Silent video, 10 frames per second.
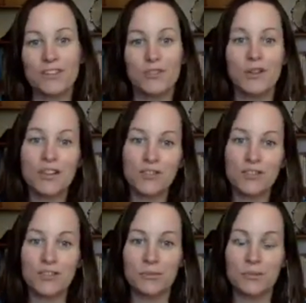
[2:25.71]
the
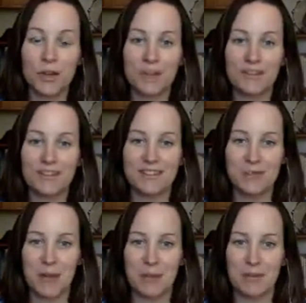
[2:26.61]
transversus abdominis
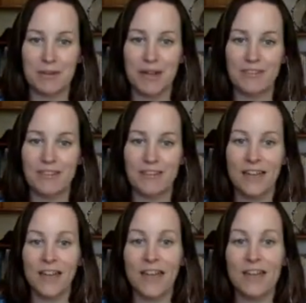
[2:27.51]
that wrap around,
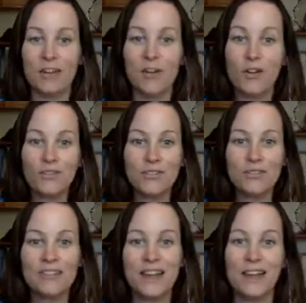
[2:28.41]
and also
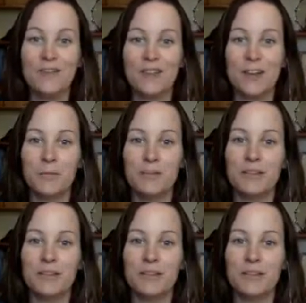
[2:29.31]
the diaphragm.